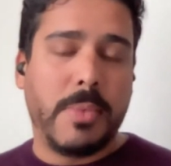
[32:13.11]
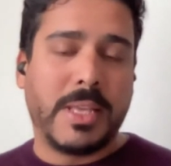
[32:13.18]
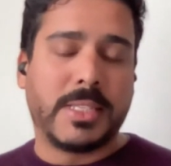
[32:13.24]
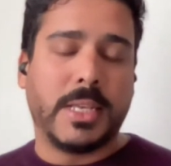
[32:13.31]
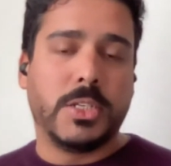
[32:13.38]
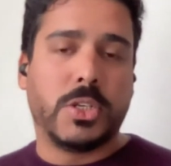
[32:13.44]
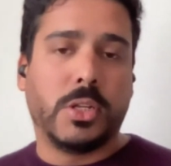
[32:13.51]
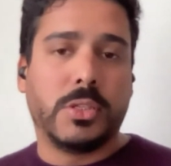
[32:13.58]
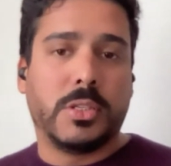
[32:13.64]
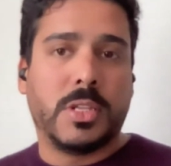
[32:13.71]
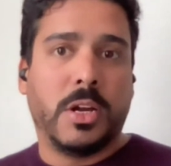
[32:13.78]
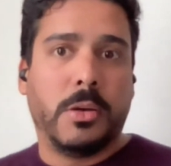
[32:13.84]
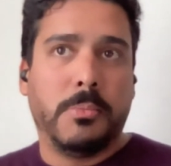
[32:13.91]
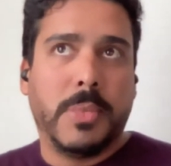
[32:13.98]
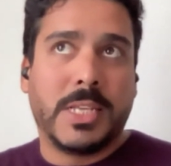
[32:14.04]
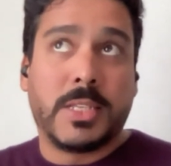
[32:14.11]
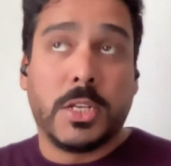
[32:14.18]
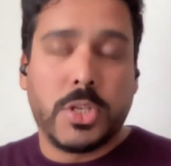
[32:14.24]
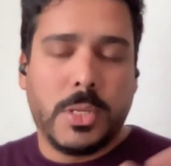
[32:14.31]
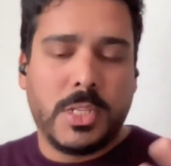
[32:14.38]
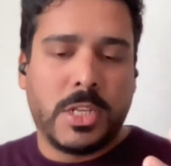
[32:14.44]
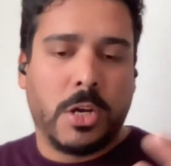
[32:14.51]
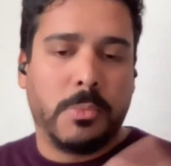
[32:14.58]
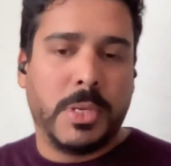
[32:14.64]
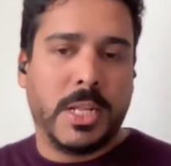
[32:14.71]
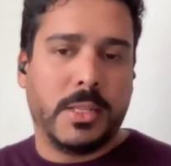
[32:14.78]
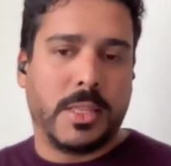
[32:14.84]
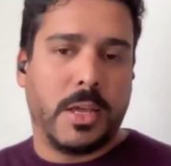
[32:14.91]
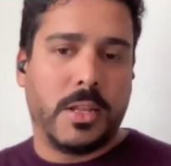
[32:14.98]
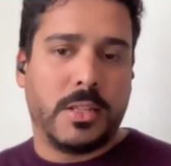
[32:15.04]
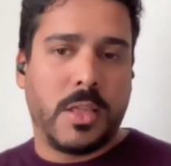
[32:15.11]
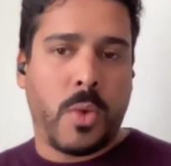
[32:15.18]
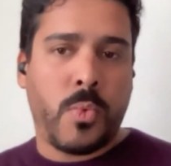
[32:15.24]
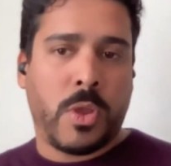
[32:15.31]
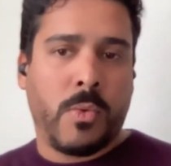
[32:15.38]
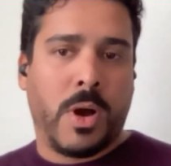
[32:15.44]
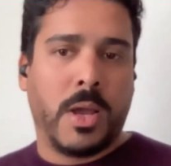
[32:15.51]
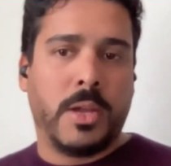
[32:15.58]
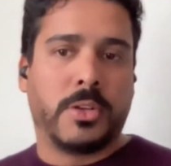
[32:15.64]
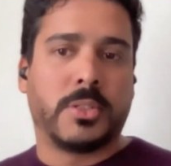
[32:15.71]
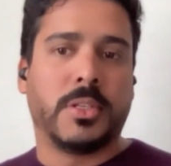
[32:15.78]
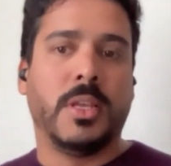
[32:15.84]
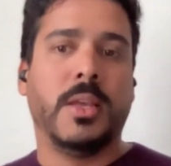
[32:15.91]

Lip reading: essentially terminal that requires